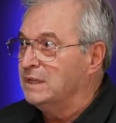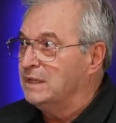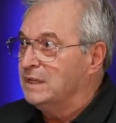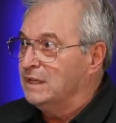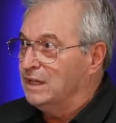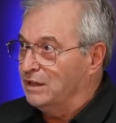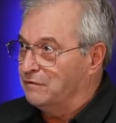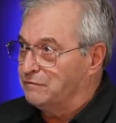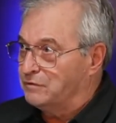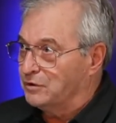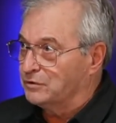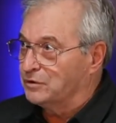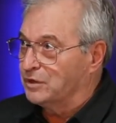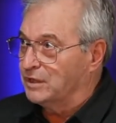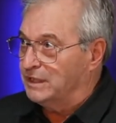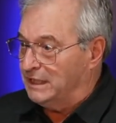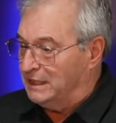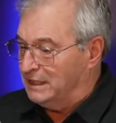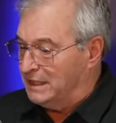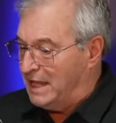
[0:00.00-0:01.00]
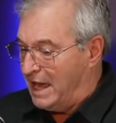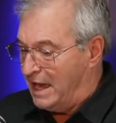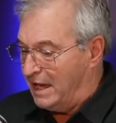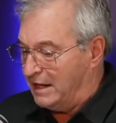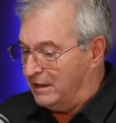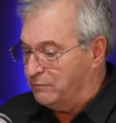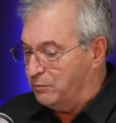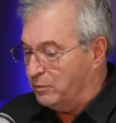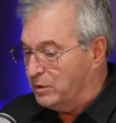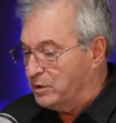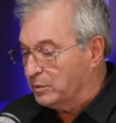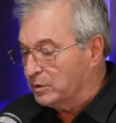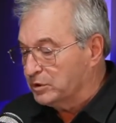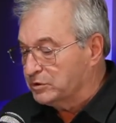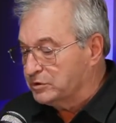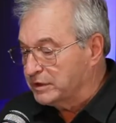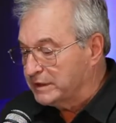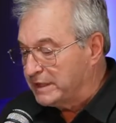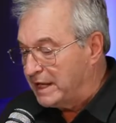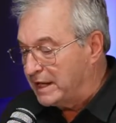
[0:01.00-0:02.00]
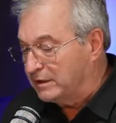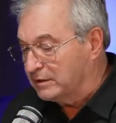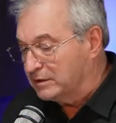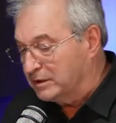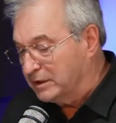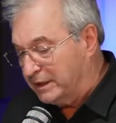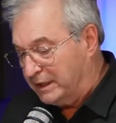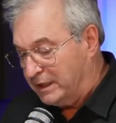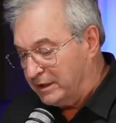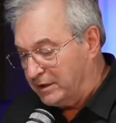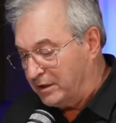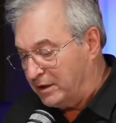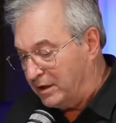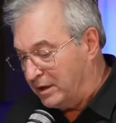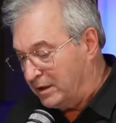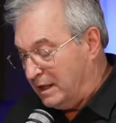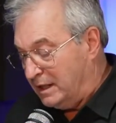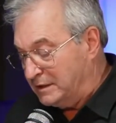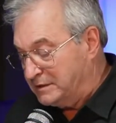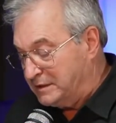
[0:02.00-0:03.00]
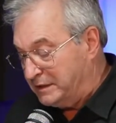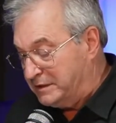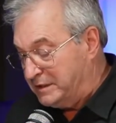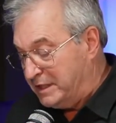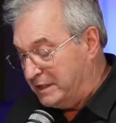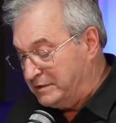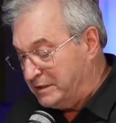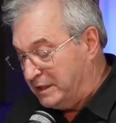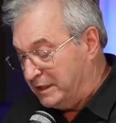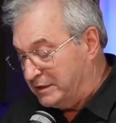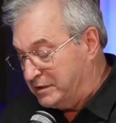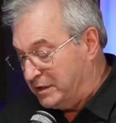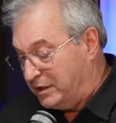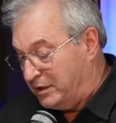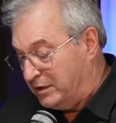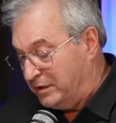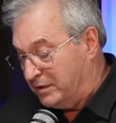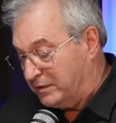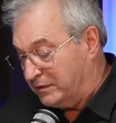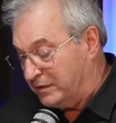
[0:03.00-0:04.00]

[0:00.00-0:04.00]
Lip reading: if you're looking at, if we were to take a look at our statistics here,